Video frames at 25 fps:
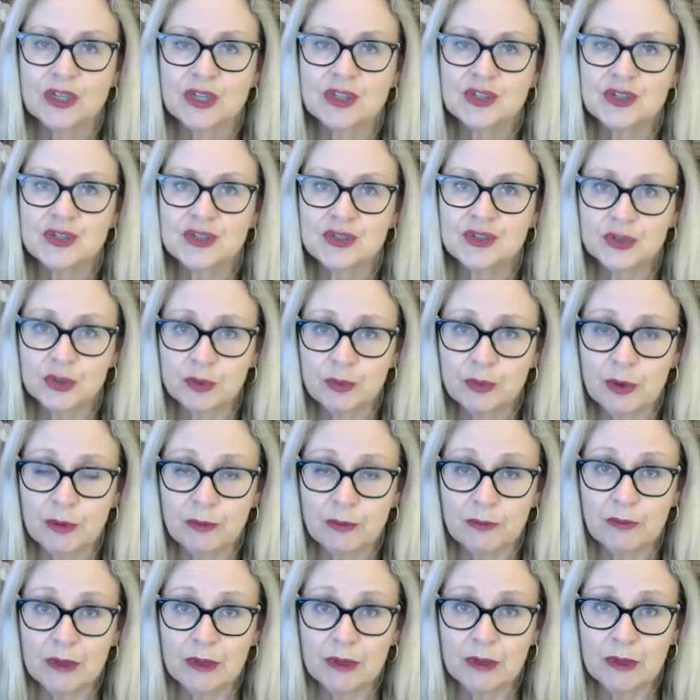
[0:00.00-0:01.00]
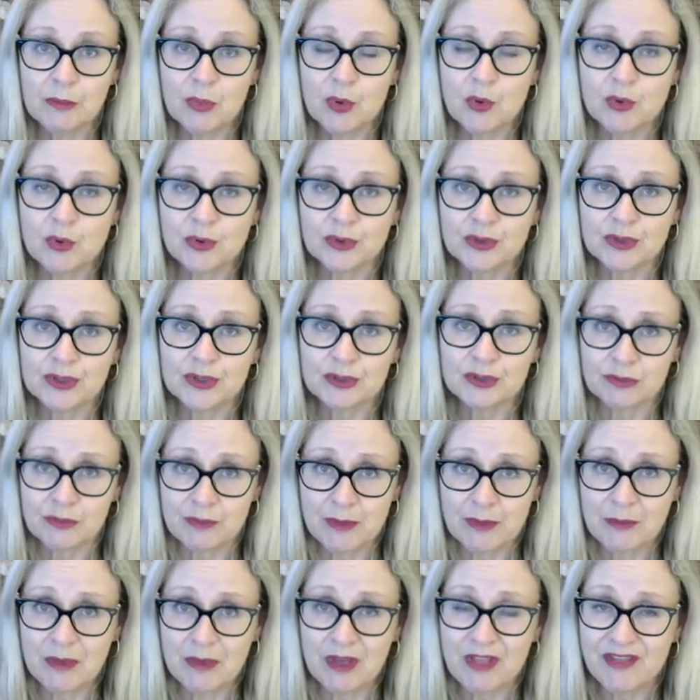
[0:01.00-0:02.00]
Super important to
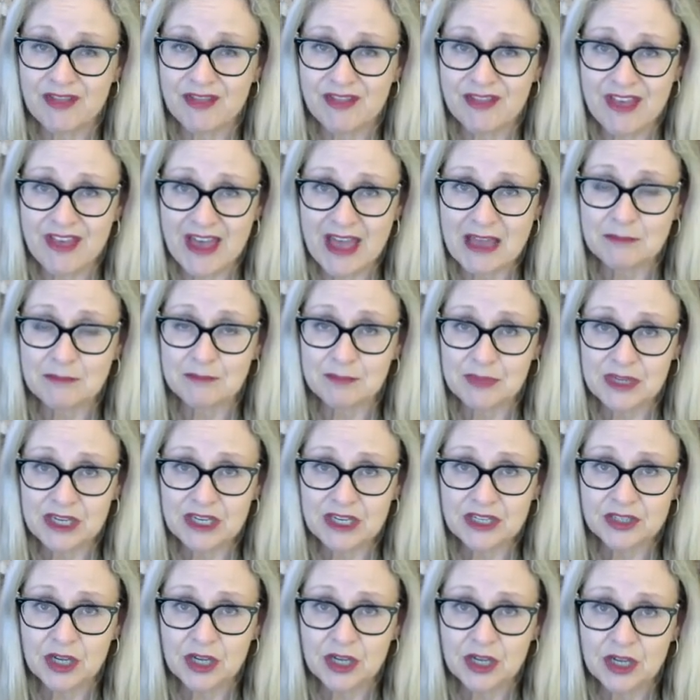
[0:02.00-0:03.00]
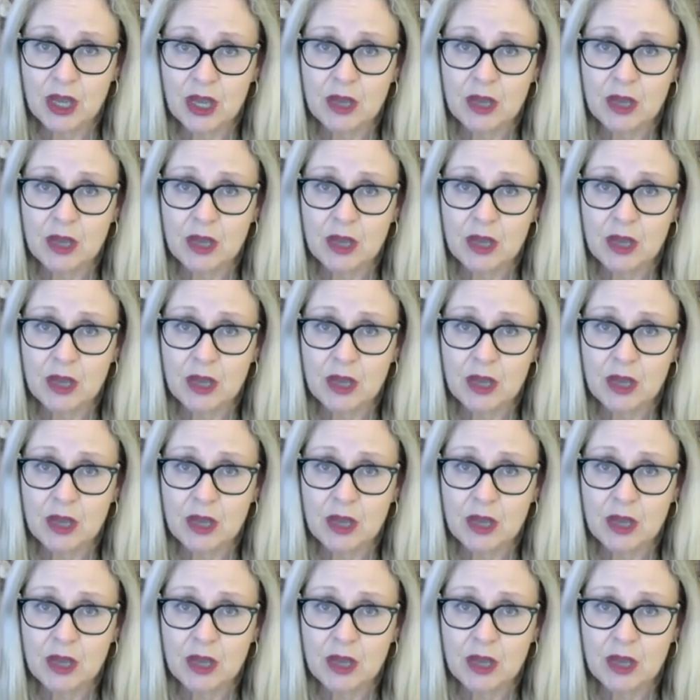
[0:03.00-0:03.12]
remember that bit